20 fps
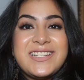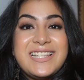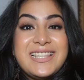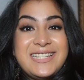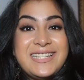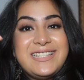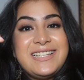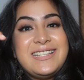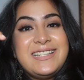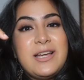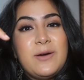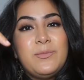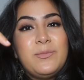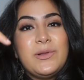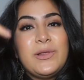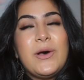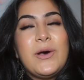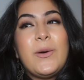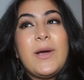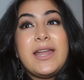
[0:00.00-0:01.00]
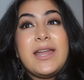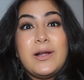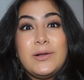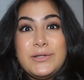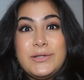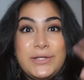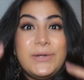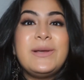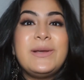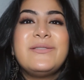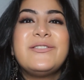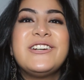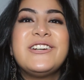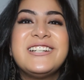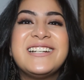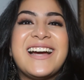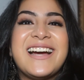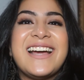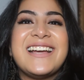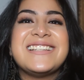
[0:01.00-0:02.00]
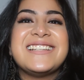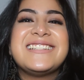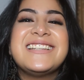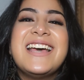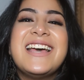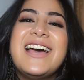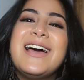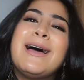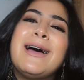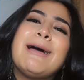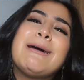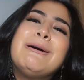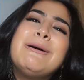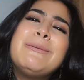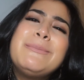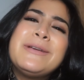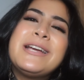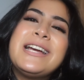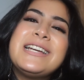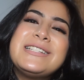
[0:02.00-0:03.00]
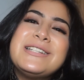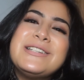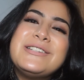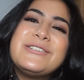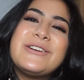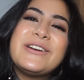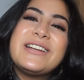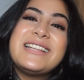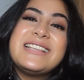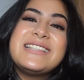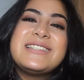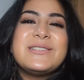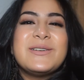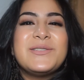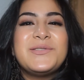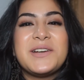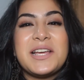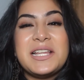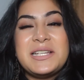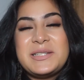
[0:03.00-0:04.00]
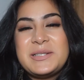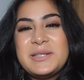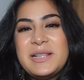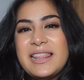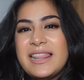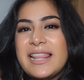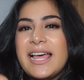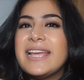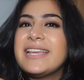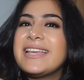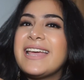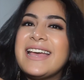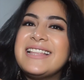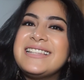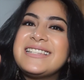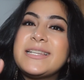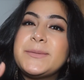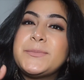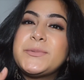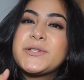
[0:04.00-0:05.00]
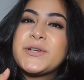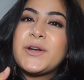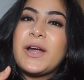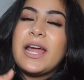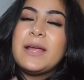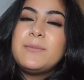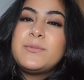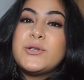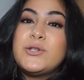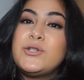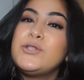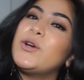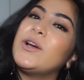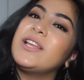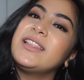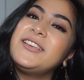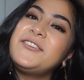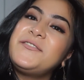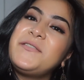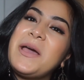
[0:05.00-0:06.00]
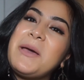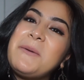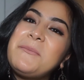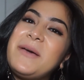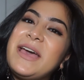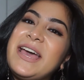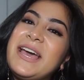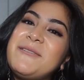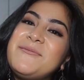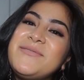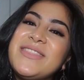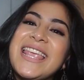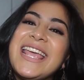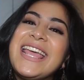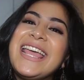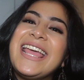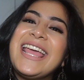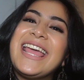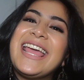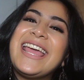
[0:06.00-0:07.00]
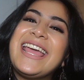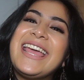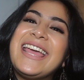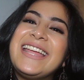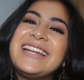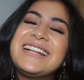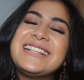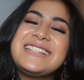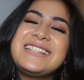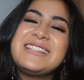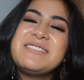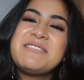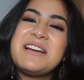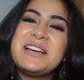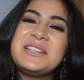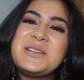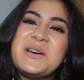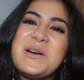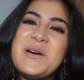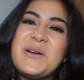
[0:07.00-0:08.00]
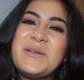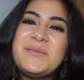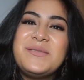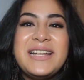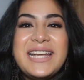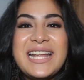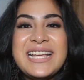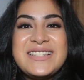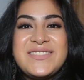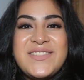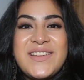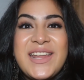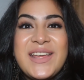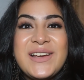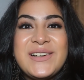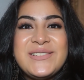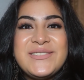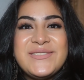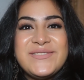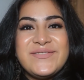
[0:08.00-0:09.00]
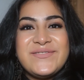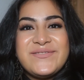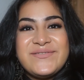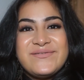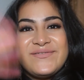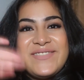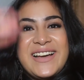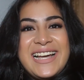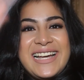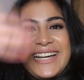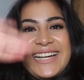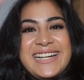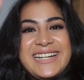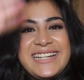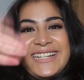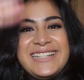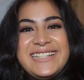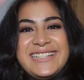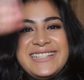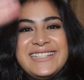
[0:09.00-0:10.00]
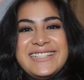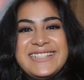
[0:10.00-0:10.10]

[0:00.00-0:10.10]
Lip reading: list it down below and I'll do it for you guys. I hope you guys enjoyed this. Don't forget to like and subscribe to join the fam bam. And I'll see you guys on my next video. Bye!